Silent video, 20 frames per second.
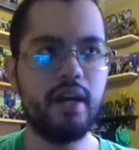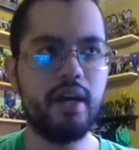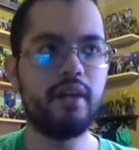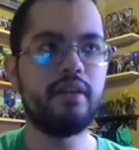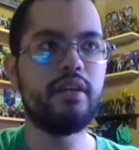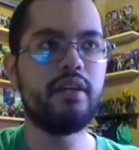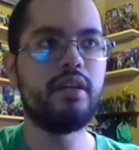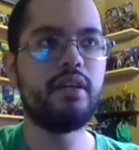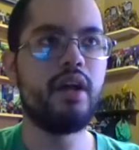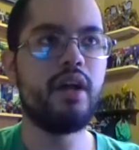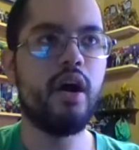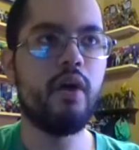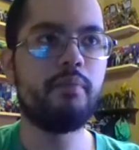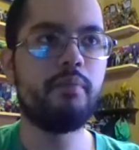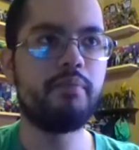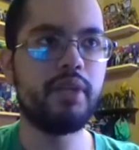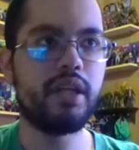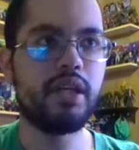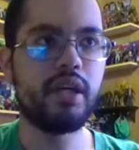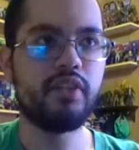
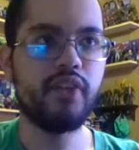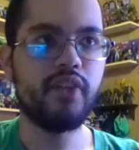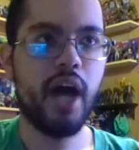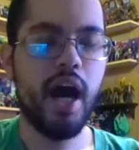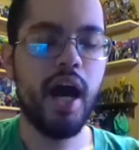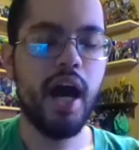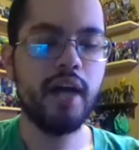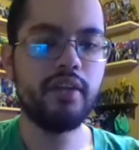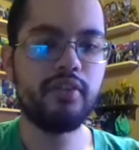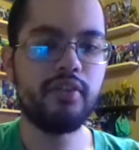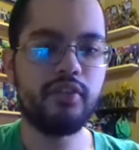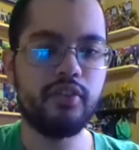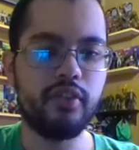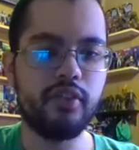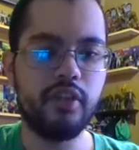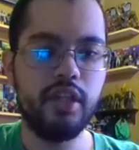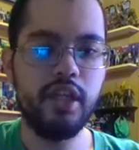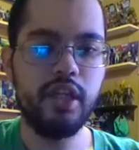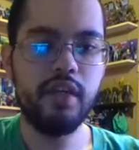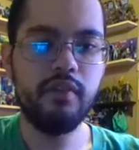Because
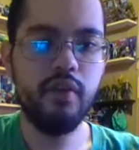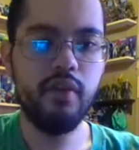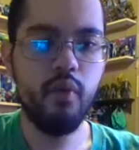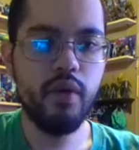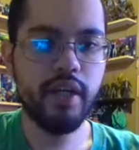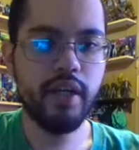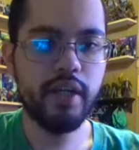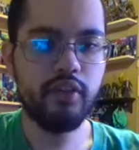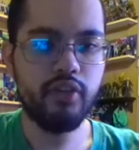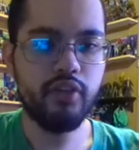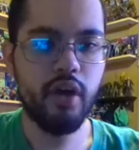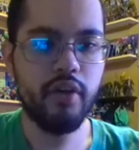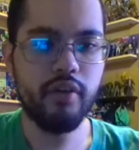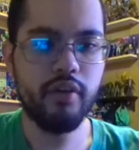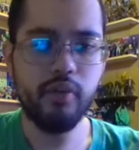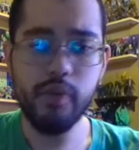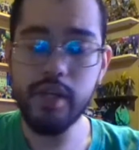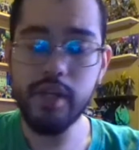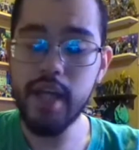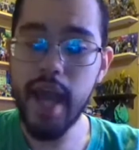honestly, even when I saw
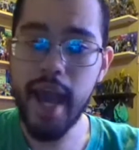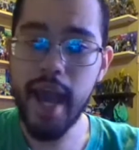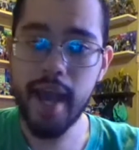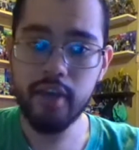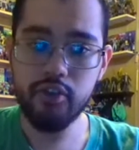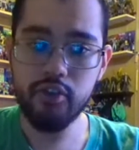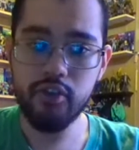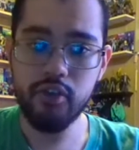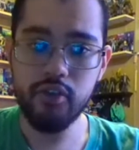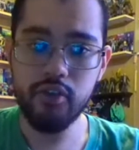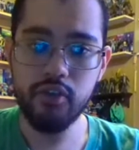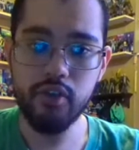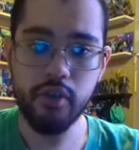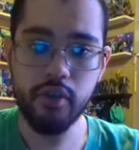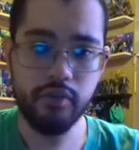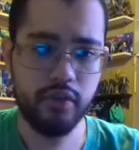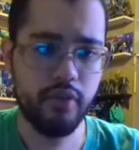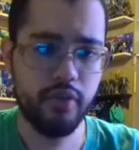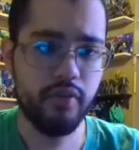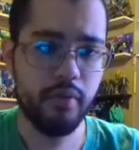the reactions
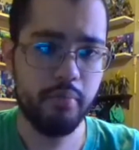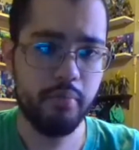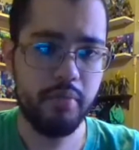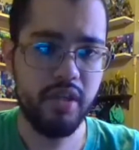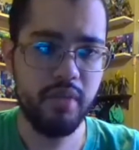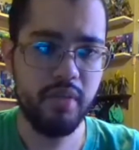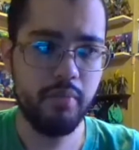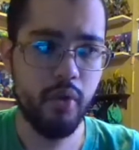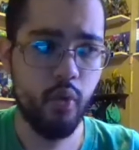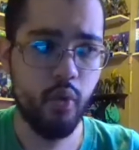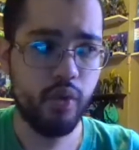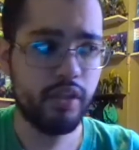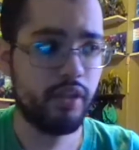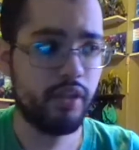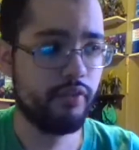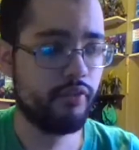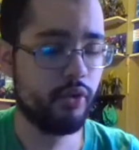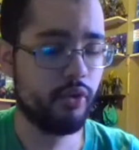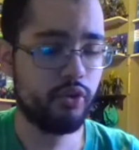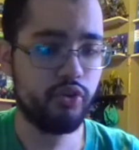of different people when they
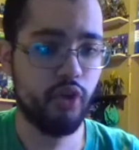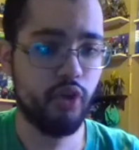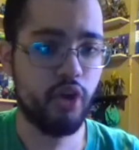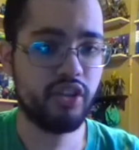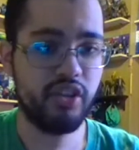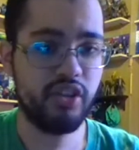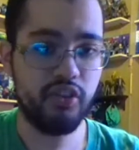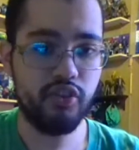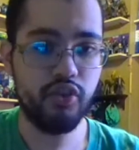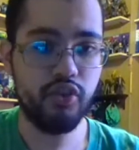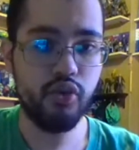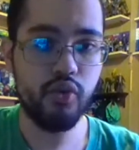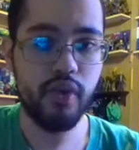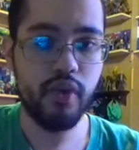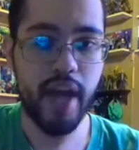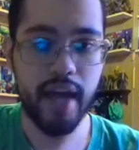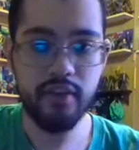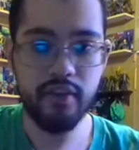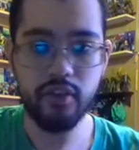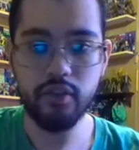first saw these new
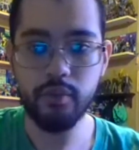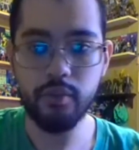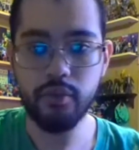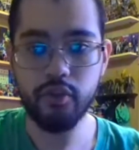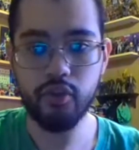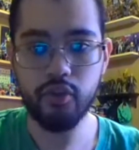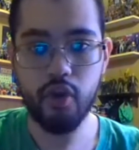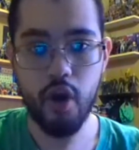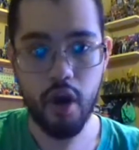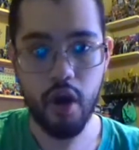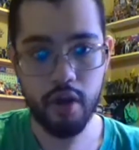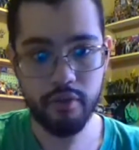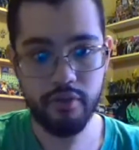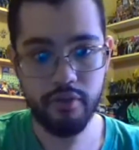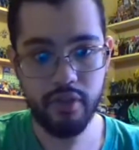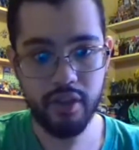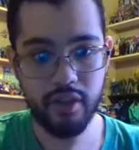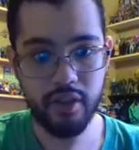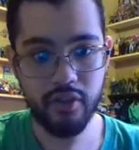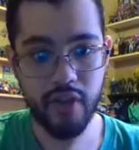Godzilla vs. Kong
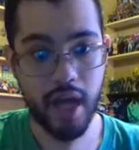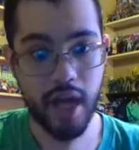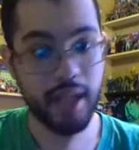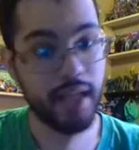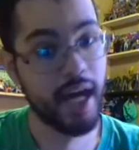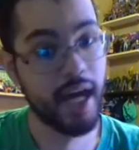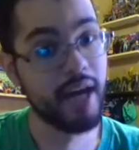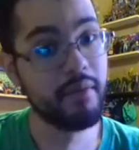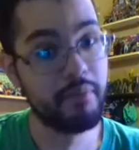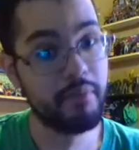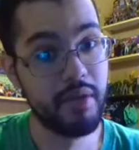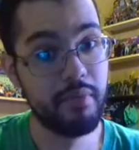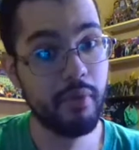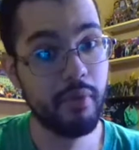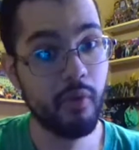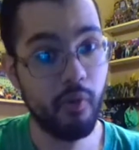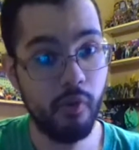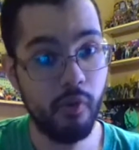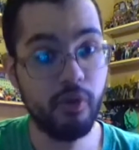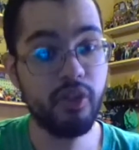figures, a lot of people
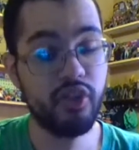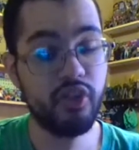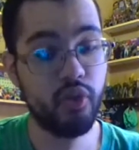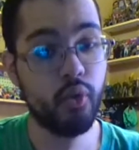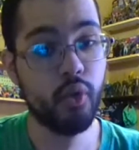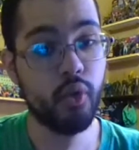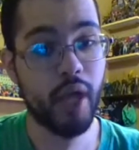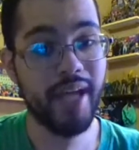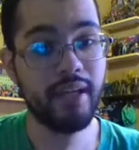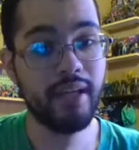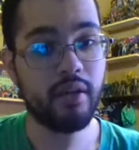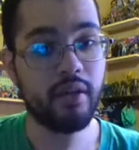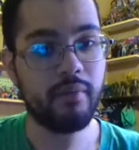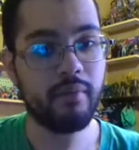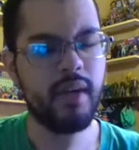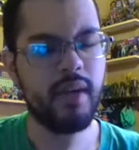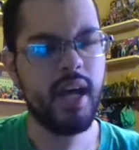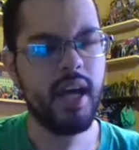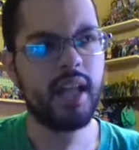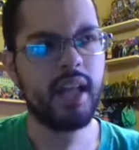really do like
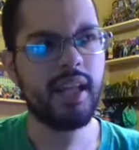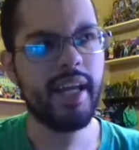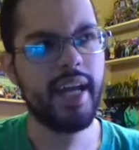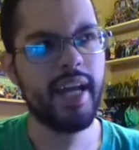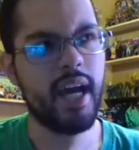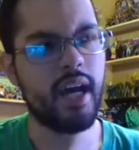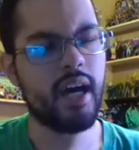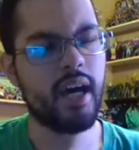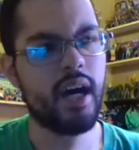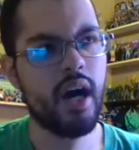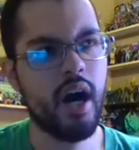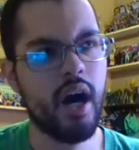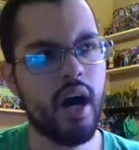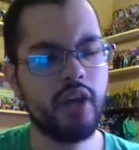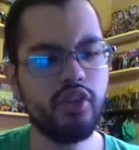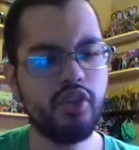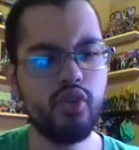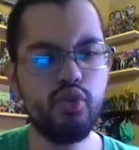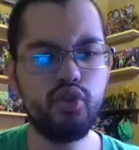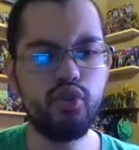them. Like
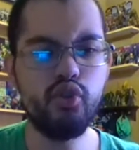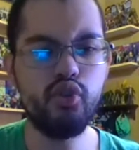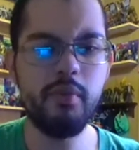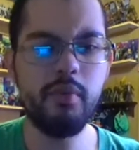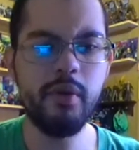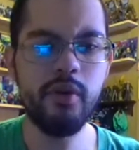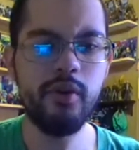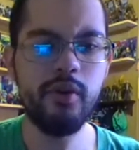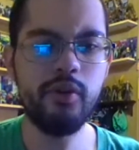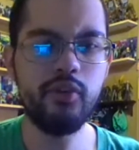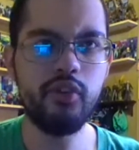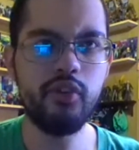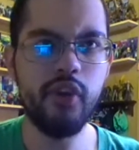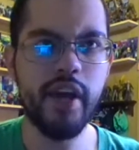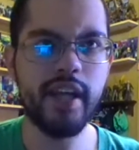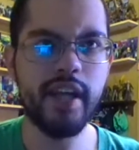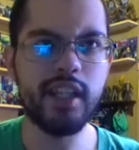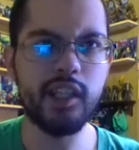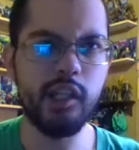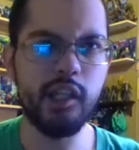YouTubers
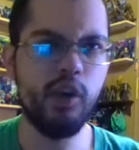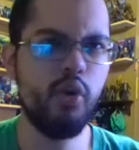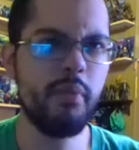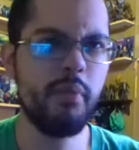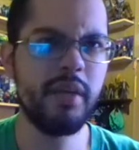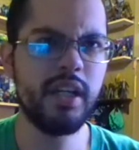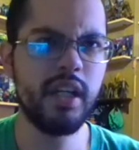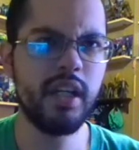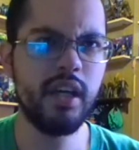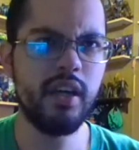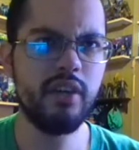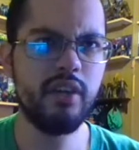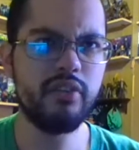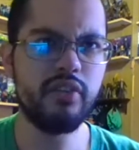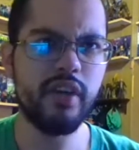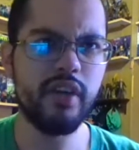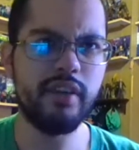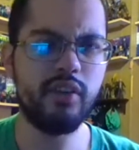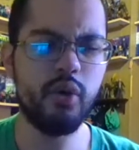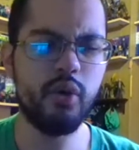like
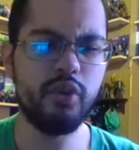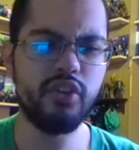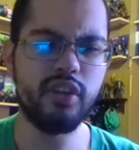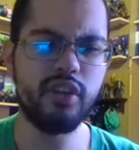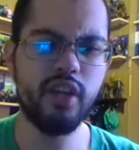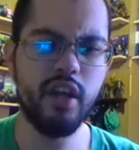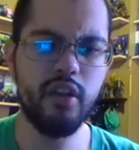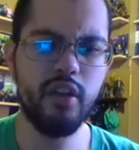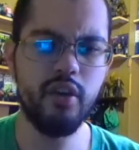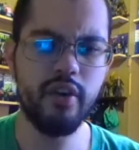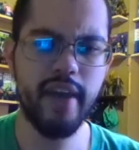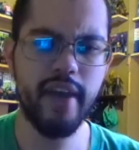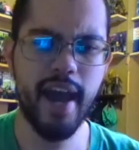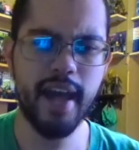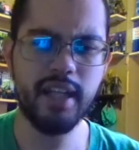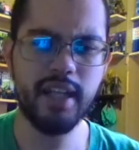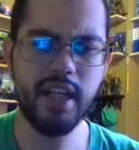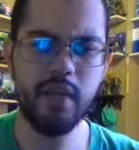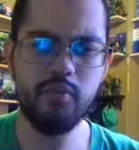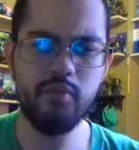Luminous, and there was another
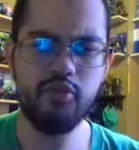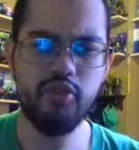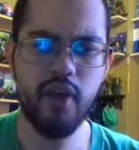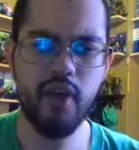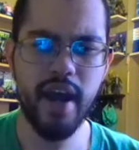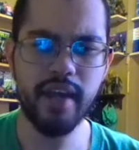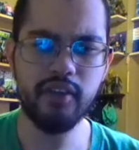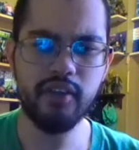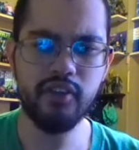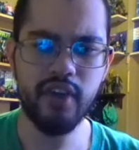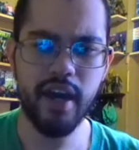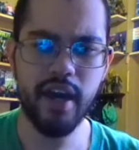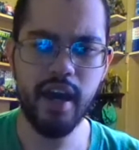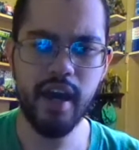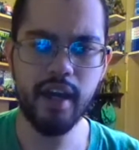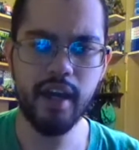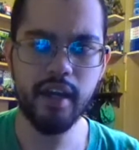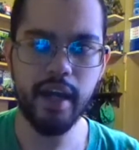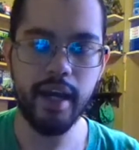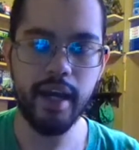guy named
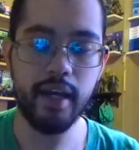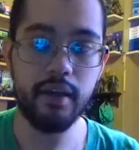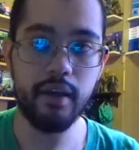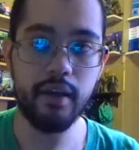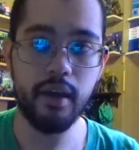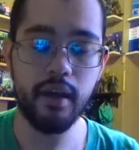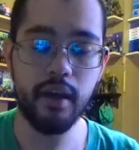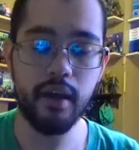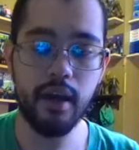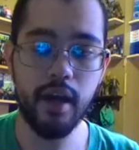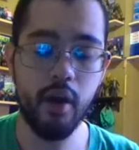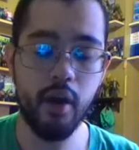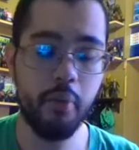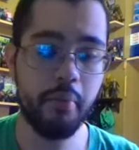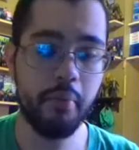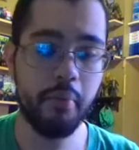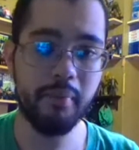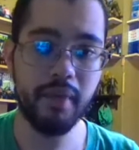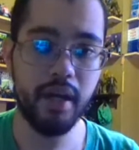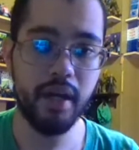Trisac. I
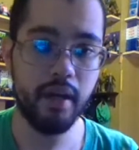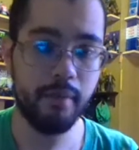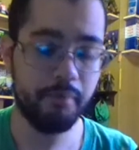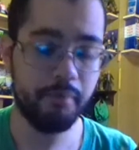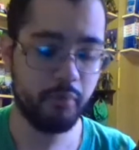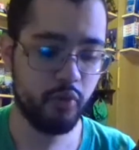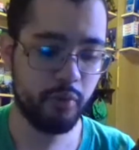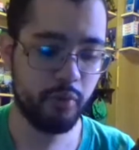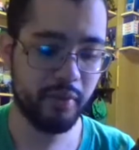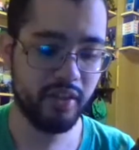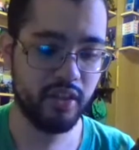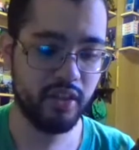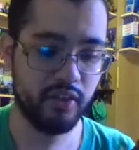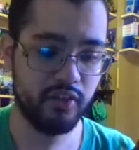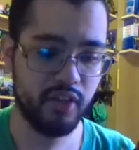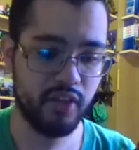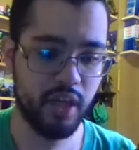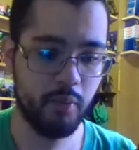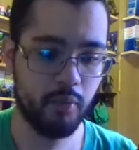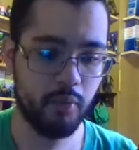hope I'm not spelling
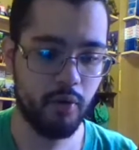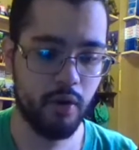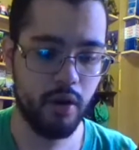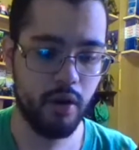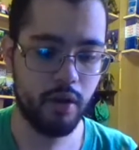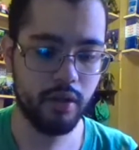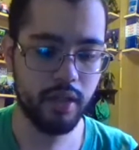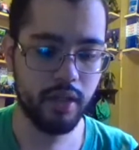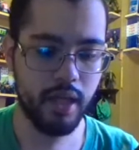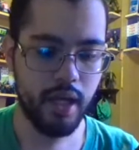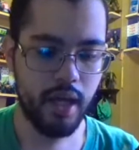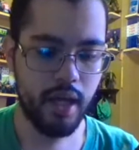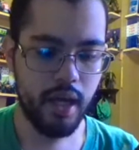his name wrong.